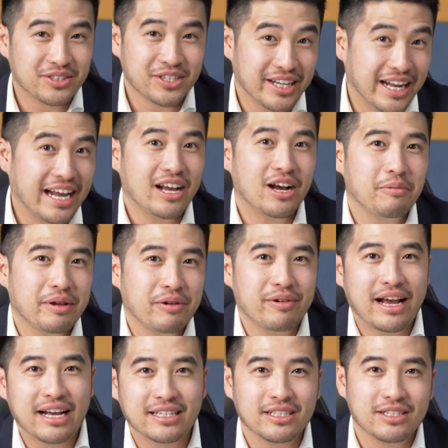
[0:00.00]
today I'll be
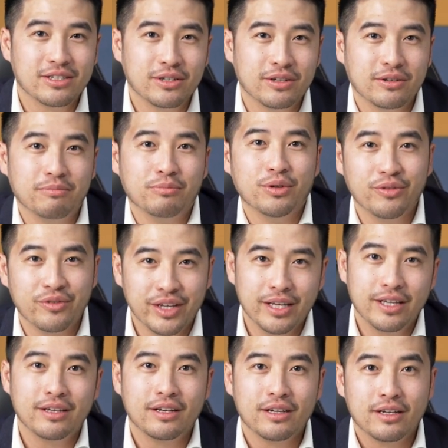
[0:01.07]
reacting to the movie